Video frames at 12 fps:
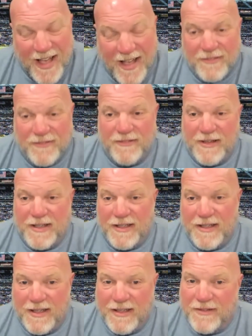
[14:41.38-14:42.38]
I,
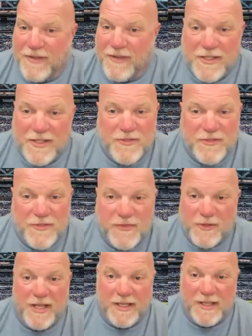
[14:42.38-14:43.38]
Vegas feels
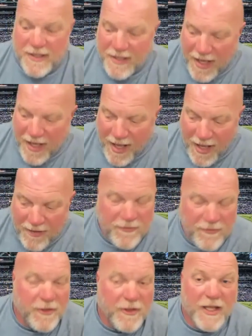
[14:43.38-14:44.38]
like I
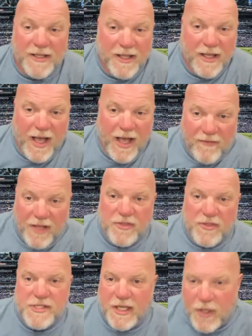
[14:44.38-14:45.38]
feel like I got
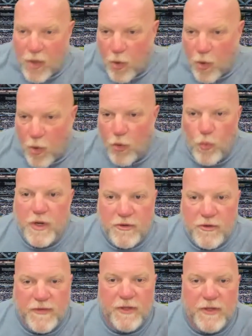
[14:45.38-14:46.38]
this like core
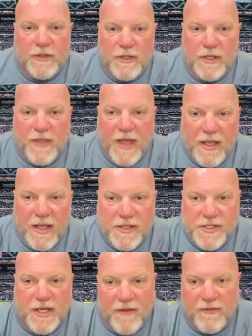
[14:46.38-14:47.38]
weird feeling that that
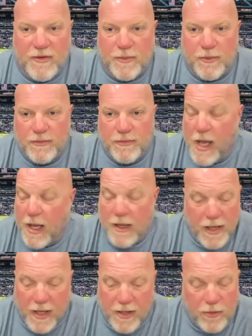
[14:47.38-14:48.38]
is inevitable. I,
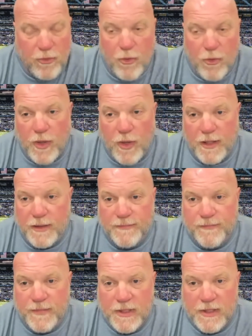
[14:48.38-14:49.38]
and I don't know why.
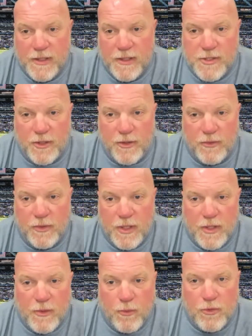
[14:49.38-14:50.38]
So
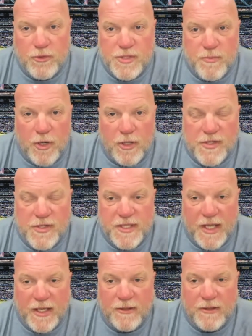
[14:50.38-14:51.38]
we'll just mark this
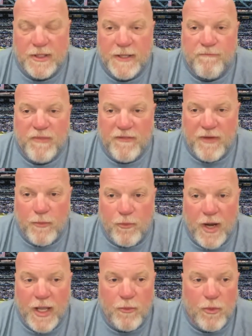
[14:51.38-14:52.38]
down. If I'm
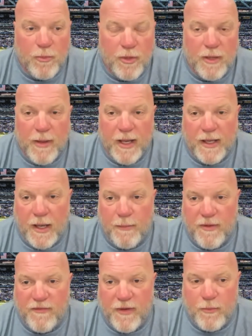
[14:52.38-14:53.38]
right, we'll bring it back up.
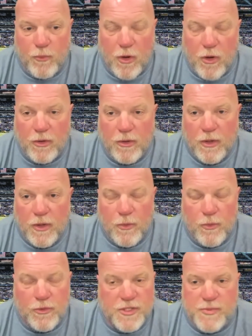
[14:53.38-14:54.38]
If I'm wrong,
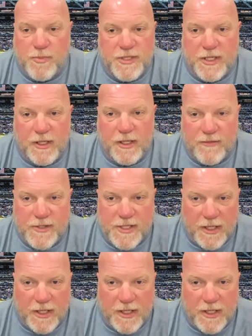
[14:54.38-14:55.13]
we'll just pretend I never said